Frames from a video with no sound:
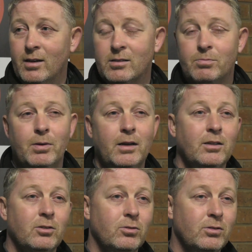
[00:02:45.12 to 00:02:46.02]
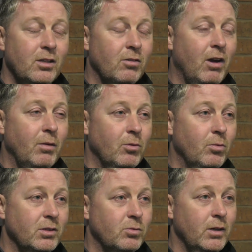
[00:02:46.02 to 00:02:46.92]
it's picking and choosing in the right
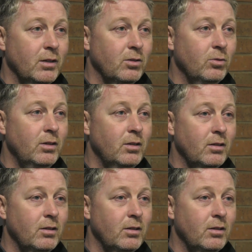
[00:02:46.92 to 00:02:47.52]
moments way to do it.